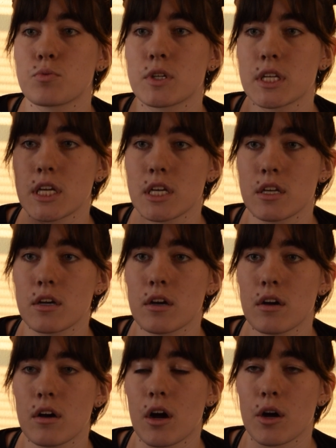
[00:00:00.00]
really
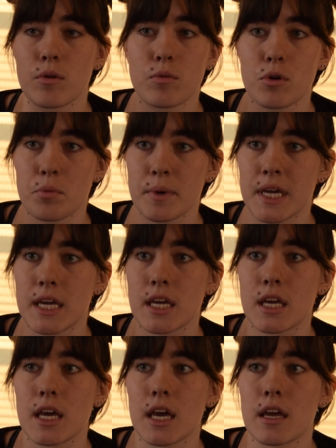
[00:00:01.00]

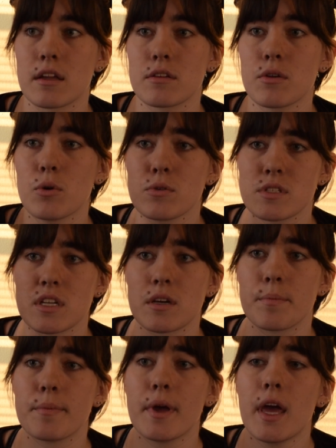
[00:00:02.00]
heartwarming and wholesome
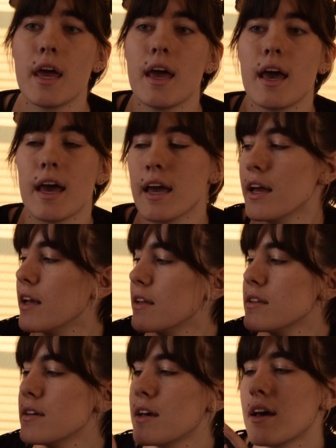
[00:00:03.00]
and
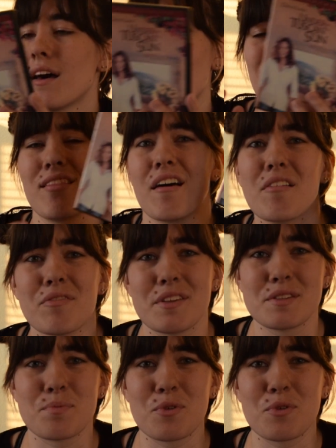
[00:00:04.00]
I love this